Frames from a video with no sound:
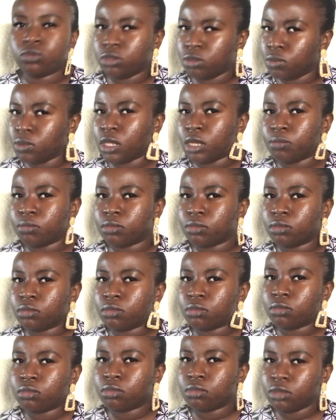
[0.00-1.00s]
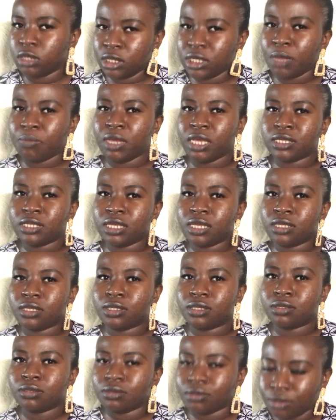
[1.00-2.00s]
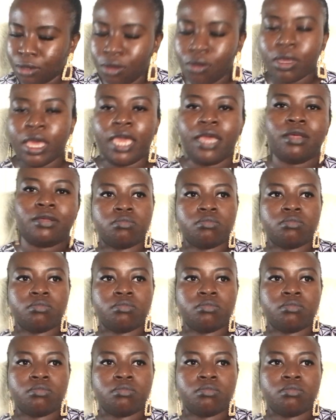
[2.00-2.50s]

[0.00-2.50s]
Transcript: to them. Does that make sense? Okay.